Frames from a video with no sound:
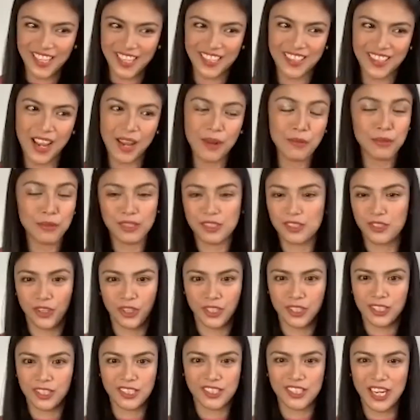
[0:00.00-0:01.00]
I would
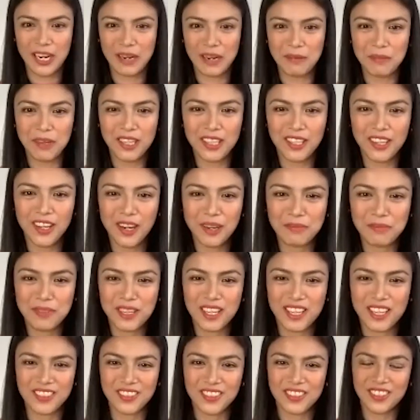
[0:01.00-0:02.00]
join the drama club,
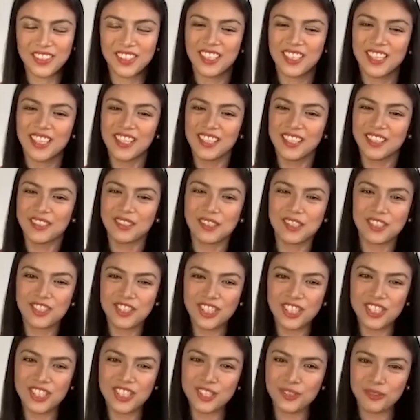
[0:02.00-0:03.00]
ganon,
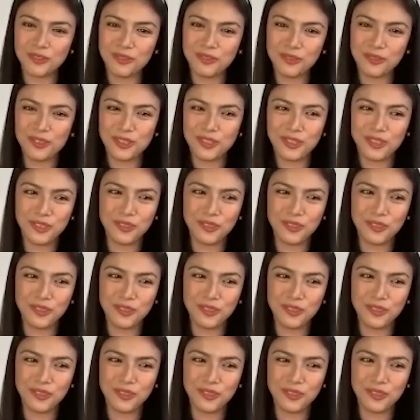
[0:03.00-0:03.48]
just to,